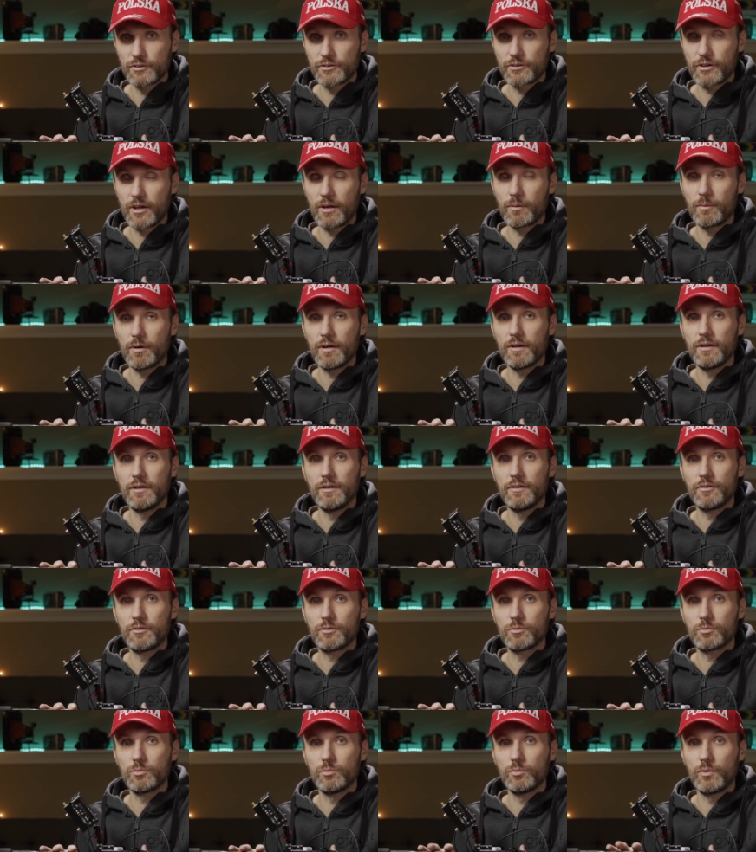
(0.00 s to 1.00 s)
this camera
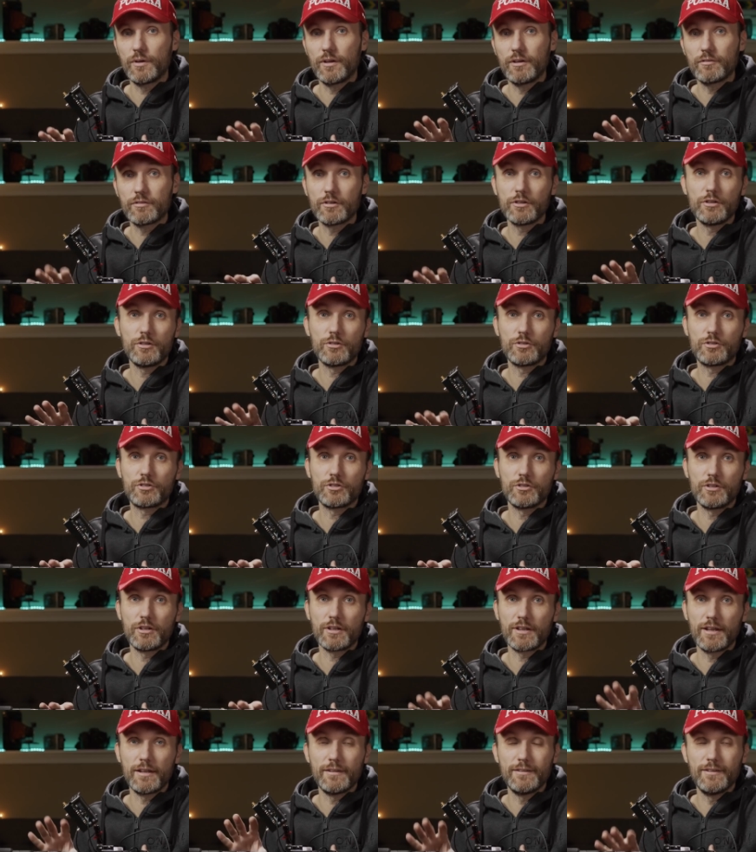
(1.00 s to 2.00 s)
is whenever you're
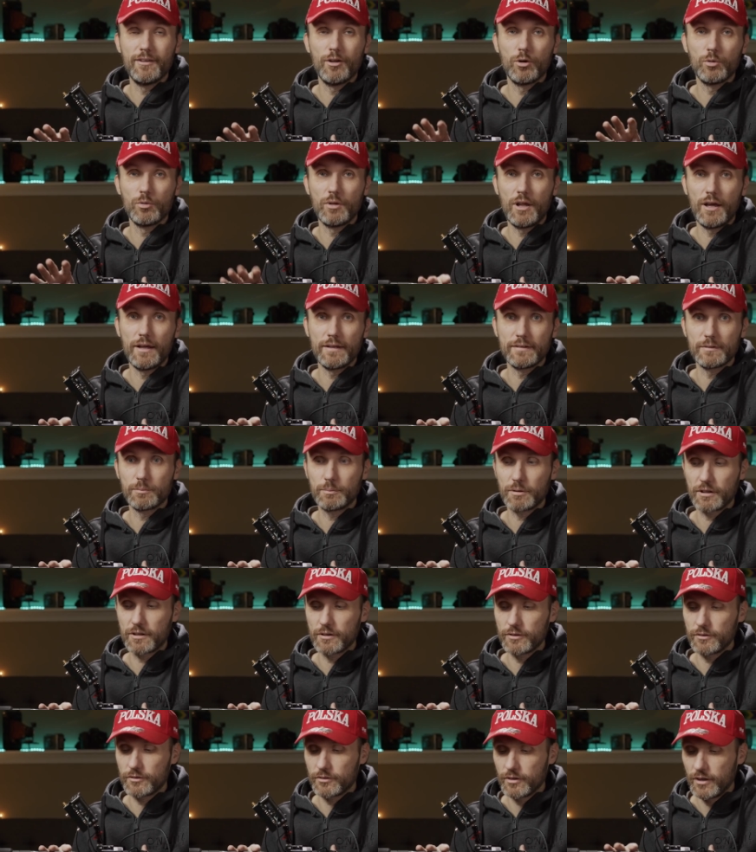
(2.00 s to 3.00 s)
shooting in low light,
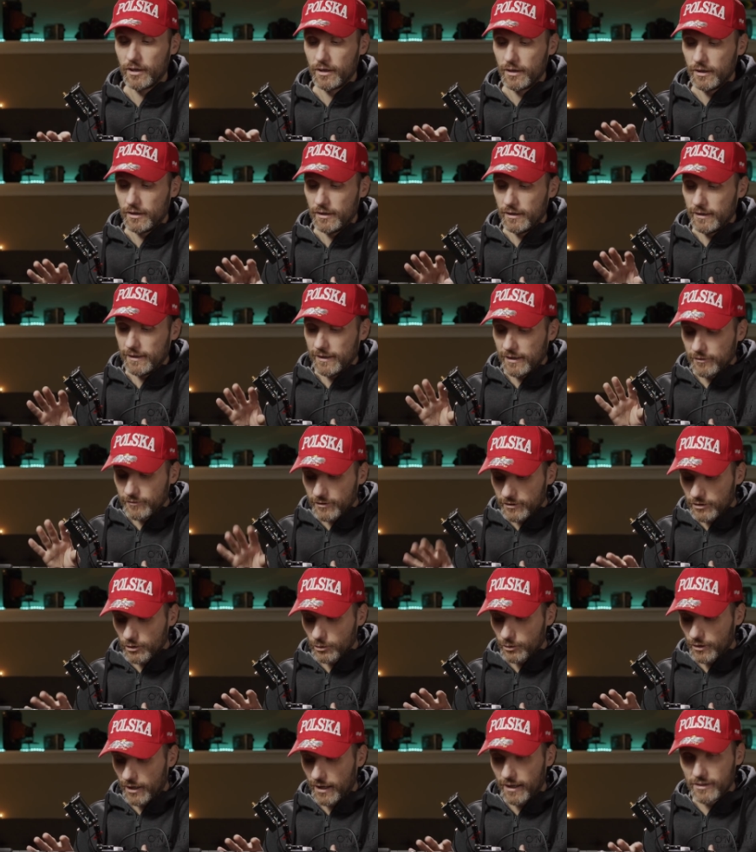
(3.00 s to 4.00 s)
because even
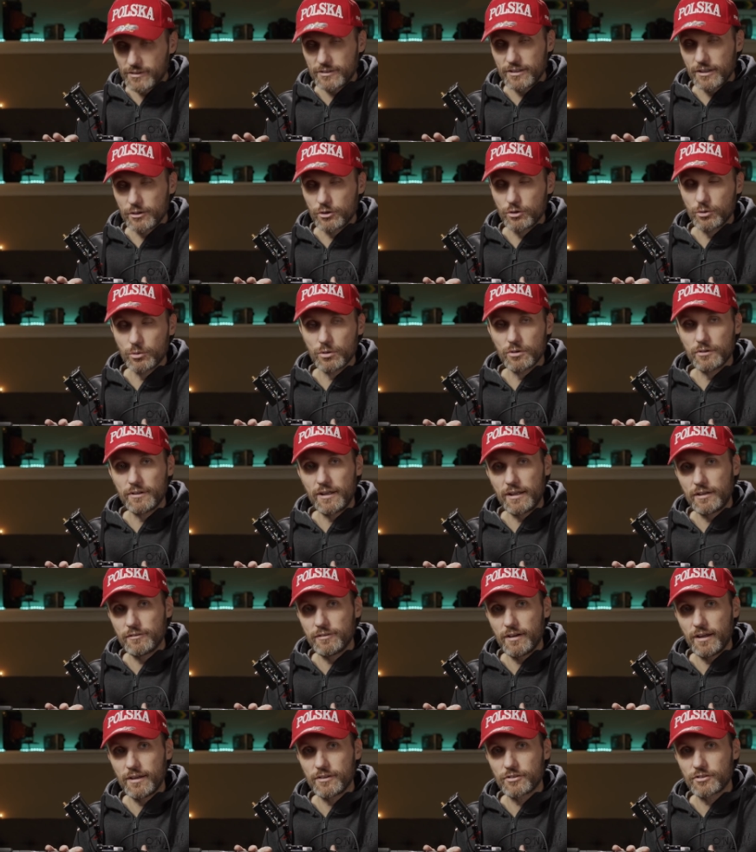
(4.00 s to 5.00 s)
though it has that dual
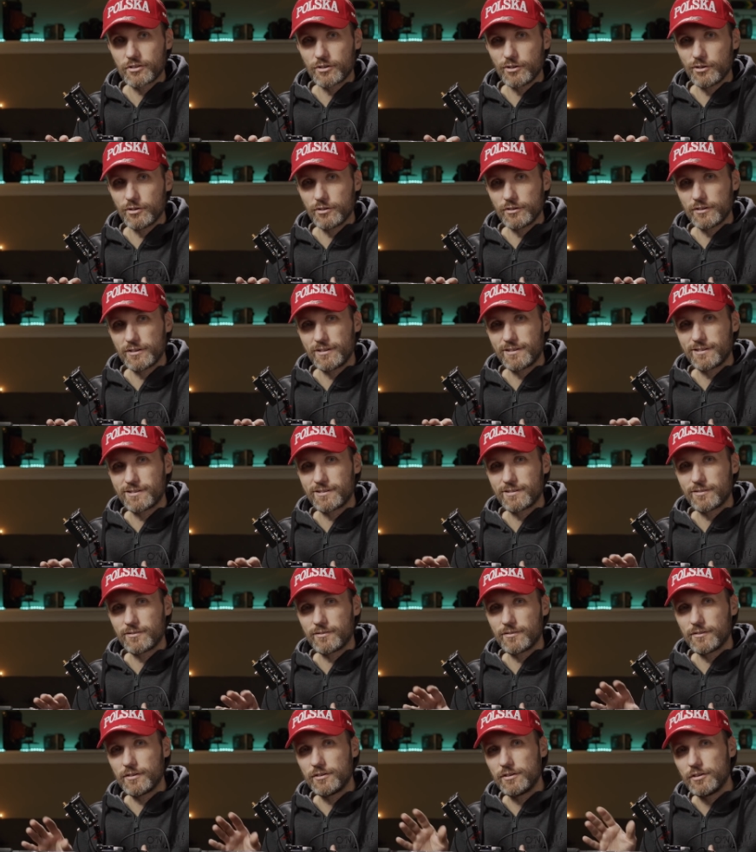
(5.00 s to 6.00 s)
native ISO,
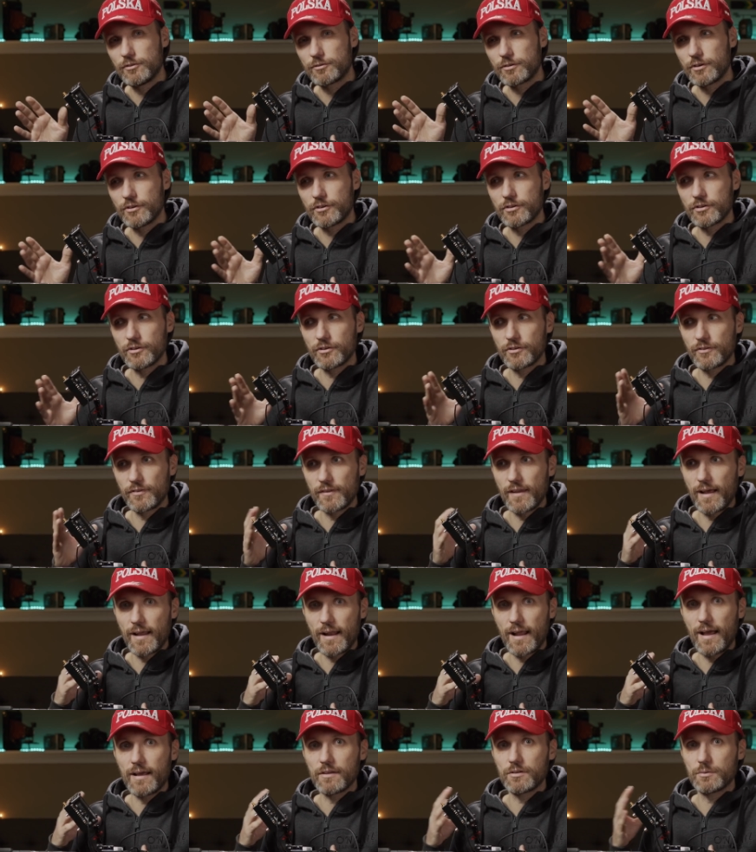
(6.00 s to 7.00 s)
the difference is
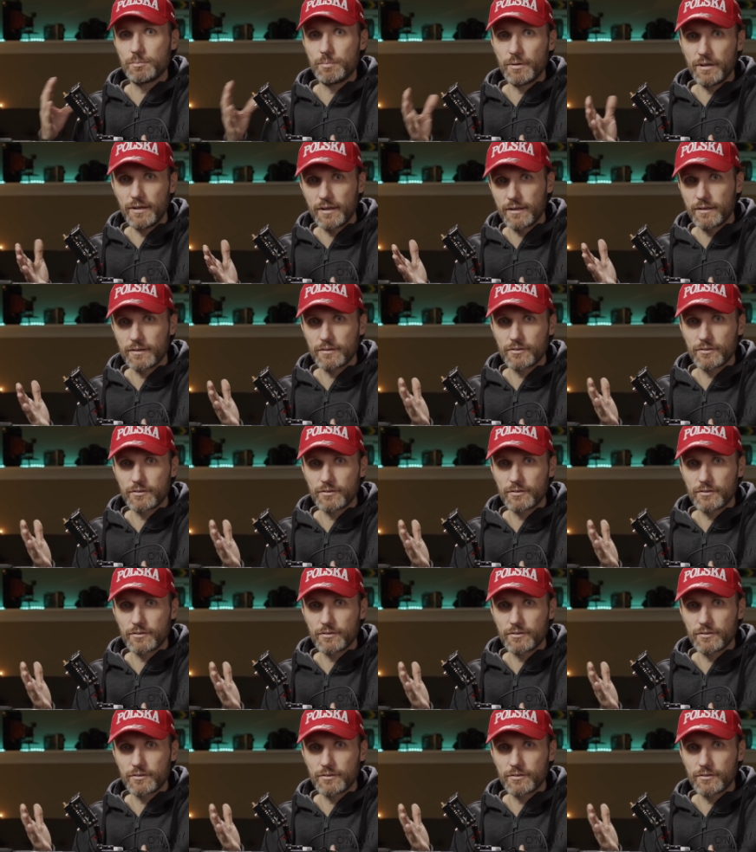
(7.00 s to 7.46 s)
not as big.